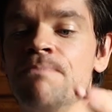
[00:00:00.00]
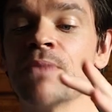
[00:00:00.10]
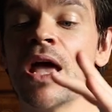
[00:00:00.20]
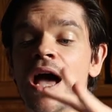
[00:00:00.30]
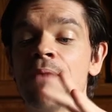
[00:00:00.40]
in.
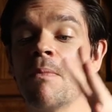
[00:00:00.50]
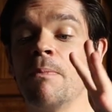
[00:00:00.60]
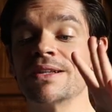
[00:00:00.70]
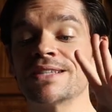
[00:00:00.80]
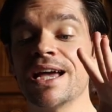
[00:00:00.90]
Um,
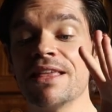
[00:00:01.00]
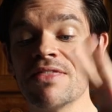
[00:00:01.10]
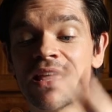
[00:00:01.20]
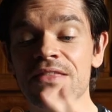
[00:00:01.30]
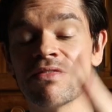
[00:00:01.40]
but I
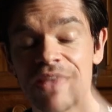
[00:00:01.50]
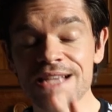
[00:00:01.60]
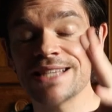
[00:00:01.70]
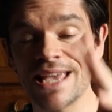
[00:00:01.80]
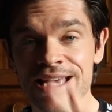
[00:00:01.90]
think
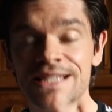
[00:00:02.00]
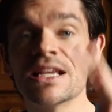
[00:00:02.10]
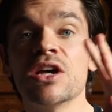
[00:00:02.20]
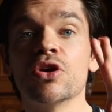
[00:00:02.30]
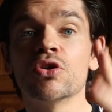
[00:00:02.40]
this is
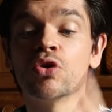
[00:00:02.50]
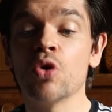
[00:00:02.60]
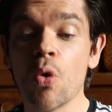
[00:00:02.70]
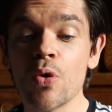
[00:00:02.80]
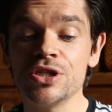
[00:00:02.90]

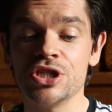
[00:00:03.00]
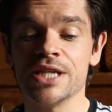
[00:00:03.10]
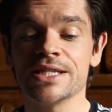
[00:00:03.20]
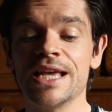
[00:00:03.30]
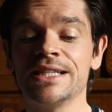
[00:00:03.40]

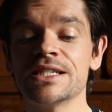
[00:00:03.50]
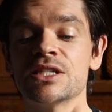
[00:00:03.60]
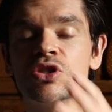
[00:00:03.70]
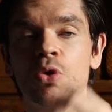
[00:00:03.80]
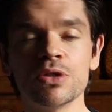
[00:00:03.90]
gorgeous. It is
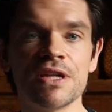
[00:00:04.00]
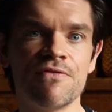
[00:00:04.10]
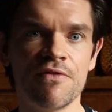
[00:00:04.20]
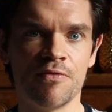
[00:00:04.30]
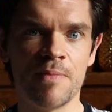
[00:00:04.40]
so
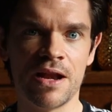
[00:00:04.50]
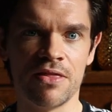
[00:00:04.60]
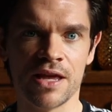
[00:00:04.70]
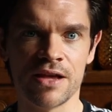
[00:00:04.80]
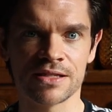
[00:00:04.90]
different from
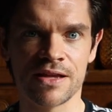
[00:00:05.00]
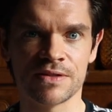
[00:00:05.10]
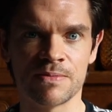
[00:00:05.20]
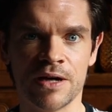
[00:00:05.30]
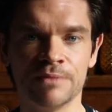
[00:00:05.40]
anything else that I've
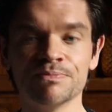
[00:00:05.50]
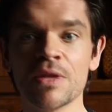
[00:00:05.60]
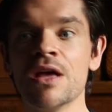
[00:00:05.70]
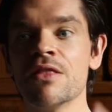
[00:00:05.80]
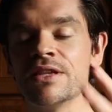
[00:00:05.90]
smelled.
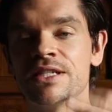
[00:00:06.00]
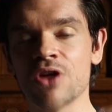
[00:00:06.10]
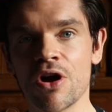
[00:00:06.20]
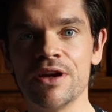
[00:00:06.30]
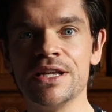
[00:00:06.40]
The
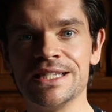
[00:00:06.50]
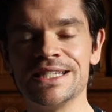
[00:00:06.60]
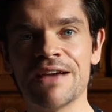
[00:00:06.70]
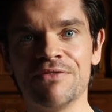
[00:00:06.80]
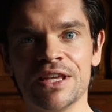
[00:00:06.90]
star anise
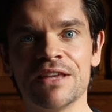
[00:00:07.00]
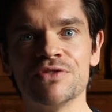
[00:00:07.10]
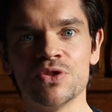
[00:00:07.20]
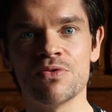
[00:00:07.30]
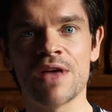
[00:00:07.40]
definitely
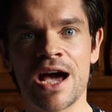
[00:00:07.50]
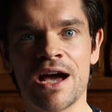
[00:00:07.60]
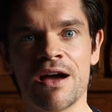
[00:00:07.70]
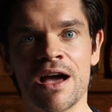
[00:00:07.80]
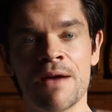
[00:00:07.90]
gives you
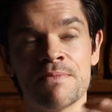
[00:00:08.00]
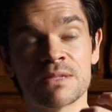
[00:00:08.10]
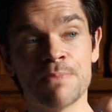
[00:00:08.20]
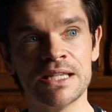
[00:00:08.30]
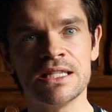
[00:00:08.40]
that um,
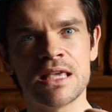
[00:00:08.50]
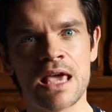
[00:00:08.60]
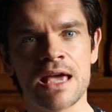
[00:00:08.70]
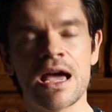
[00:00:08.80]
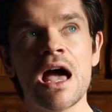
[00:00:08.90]
spicy
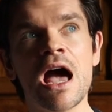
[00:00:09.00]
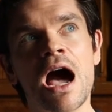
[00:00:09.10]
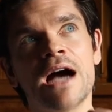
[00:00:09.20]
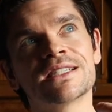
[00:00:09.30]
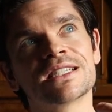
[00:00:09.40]
kick,
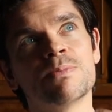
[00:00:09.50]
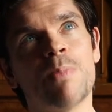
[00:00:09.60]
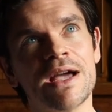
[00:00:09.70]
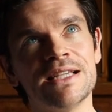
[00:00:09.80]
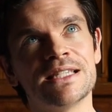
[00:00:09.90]
a
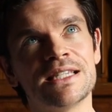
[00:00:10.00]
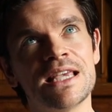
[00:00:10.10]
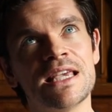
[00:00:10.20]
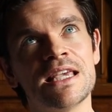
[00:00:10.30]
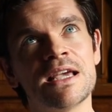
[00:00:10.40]

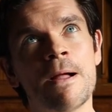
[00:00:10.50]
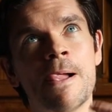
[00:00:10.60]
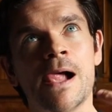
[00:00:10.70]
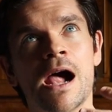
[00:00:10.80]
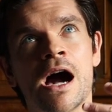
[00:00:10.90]
spicy,
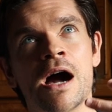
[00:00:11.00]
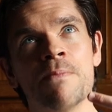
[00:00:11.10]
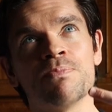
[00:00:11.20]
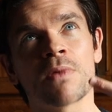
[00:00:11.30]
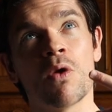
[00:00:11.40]

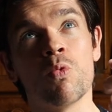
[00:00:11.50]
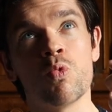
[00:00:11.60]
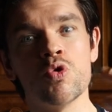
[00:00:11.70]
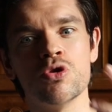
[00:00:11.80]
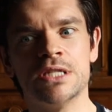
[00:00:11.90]
um,
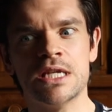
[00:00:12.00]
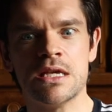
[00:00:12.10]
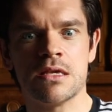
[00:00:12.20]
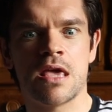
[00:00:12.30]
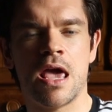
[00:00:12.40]

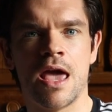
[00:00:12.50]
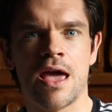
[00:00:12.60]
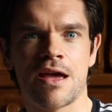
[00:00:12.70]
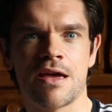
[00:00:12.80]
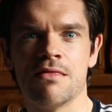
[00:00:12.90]
woody
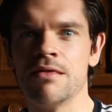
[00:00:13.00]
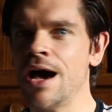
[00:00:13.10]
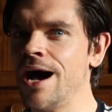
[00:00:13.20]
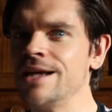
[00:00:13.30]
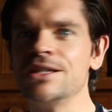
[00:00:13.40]
kick
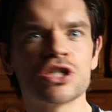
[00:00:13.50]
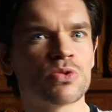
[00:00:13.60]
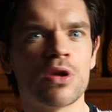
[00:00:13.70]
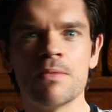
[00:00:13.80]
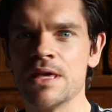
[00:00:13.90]
that I just
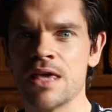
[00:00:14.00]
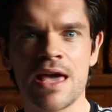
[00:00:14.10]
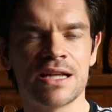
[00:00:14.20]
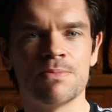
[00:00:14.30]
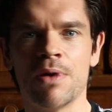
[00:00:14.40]
want to be
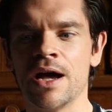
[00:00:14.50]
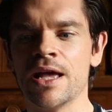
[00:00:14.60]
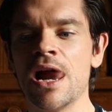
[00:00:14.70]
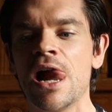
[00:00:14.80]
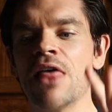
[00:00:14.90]
kicked by.